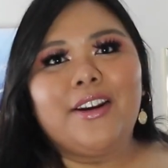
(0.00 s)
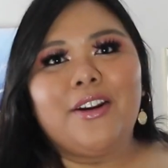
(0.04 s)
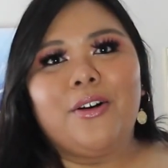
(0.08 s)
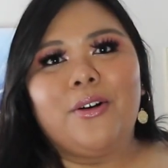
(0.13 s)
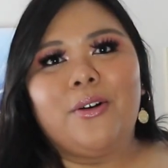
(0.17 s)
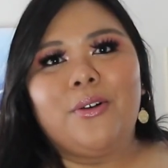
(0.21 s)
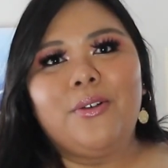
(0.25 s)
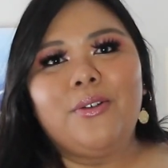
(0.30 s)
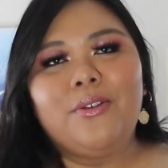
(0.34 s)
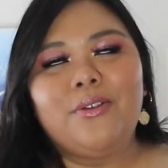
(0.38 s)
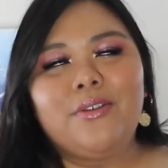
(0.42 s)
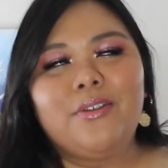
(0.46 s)

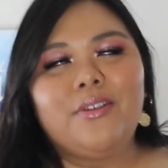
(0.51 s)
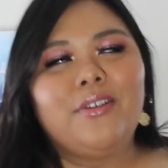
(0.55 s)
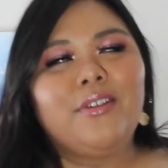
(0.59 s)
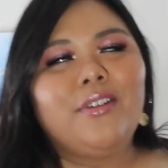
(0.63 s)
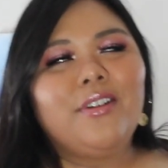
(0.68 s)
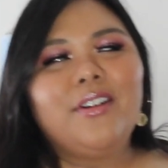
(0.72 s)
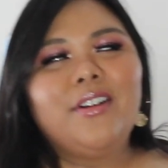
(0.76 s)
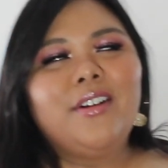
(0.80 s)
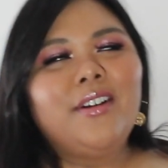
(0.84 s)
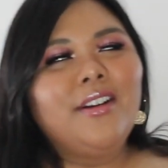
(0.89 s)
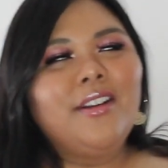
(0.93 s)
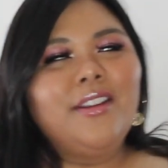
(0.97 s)
know.
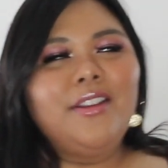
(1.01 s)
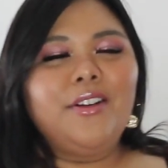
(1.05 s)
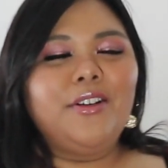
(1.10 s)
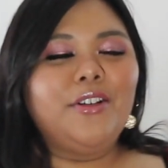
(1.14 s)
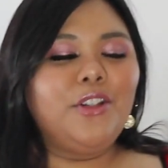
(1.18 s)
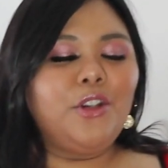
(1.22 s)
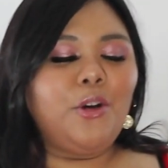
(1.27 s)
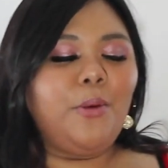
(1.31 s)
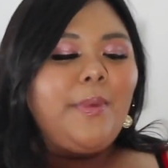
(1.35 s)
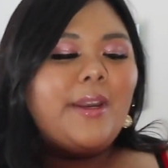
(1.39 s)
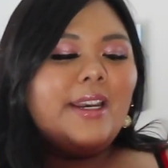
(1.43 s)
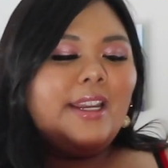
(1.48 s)
There's
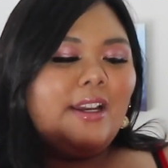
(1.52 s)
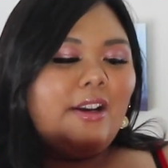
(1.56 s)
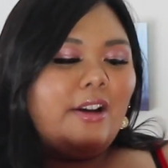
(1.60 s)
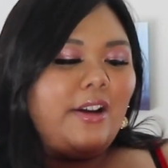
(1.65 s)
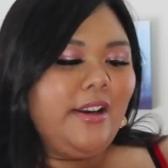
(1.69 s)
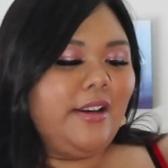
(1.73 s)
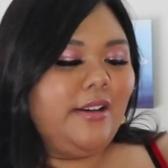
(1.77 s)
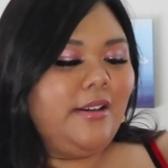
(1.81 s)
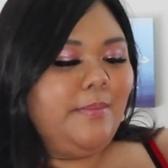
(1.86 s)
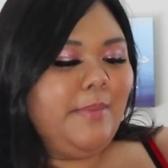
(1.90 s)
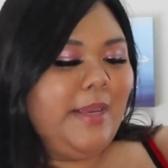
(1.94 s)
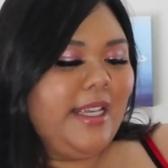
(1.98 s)
so many
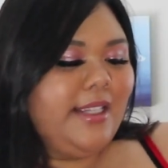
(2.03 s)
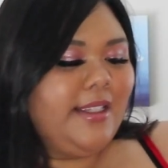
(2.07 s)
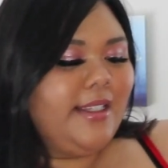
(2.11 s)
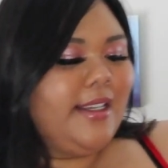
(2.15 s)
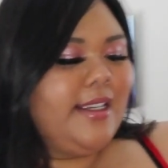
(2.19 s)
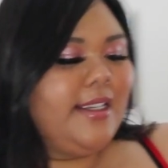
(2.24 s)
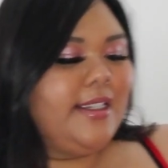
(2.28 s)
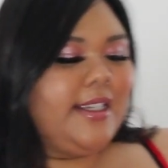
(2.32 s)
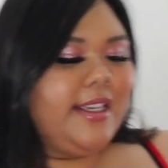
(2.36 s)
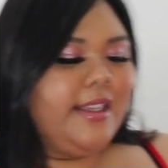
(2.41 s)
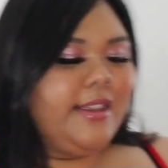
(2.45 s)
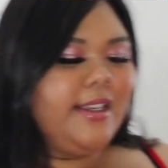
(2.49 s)
good
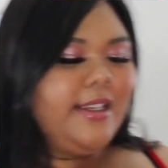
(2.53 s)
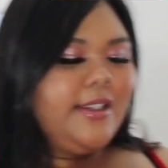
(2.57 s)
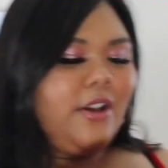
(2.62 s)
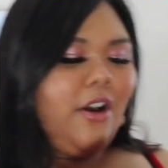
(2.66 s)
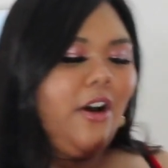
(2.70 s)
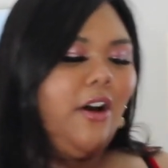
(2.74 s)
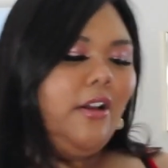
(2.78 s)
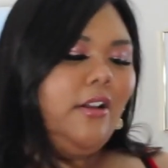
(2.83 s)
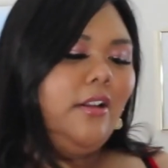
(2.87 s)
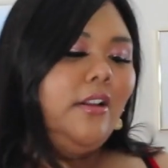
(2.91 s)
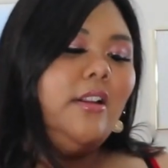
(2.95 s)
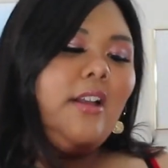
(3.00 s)
pieces in this
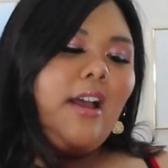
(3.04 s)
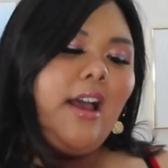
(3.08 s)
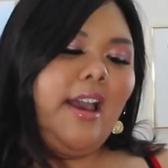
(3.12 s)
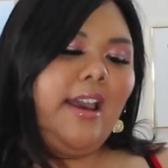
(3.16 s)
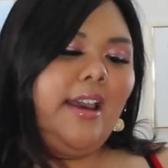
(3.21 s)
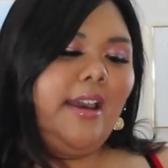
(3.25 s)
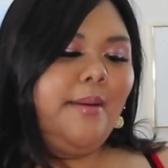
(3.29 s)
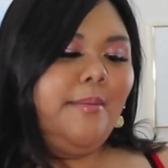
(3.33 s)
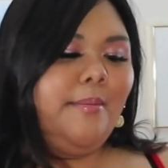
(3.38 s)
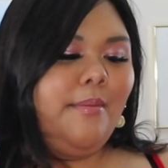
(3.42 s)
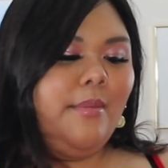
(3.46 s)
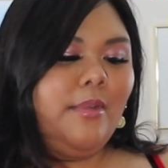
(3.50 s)
haul.
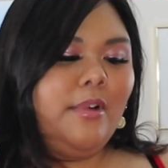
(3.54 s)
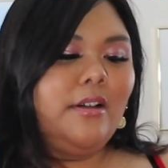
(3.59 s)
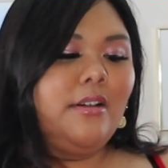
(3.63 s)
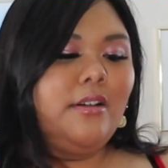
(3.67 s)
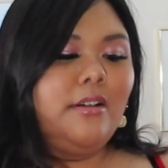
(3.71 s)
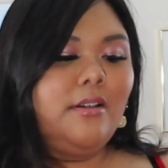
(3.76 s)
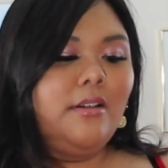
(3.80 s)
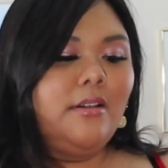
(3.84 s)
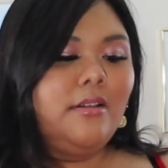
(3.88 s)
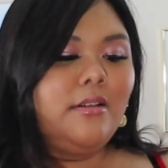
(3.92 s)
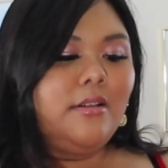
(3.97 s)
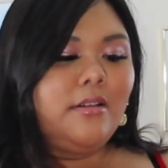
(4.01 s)
I'm
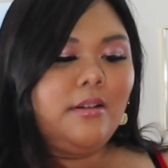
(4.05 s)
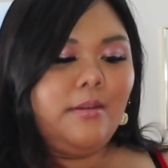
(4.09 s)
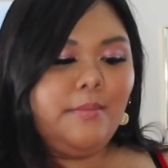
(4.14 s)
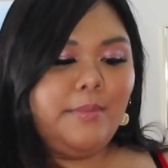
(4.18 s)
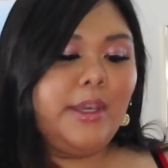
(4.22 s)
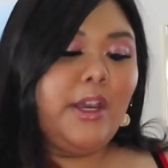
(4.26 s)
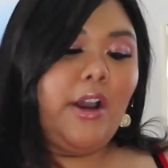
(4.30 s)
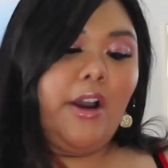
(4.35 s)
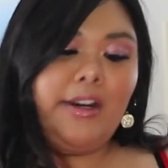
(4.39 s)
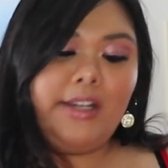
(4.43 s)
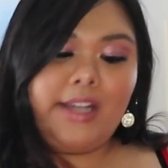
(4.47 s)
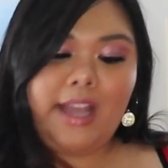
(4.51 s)

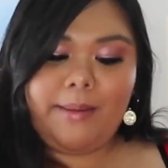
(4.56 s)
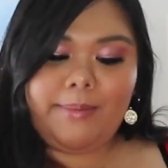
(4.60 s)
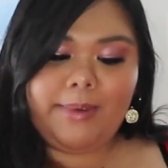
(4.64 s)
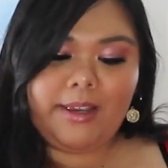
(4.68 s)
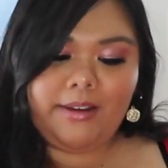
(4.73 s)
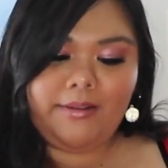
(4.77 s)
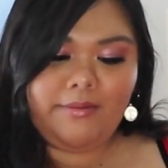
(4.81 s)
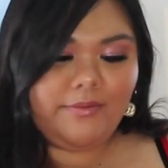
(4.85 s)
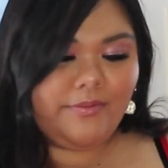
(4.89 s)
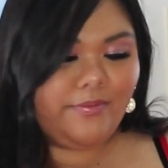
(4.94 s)
beyond happy.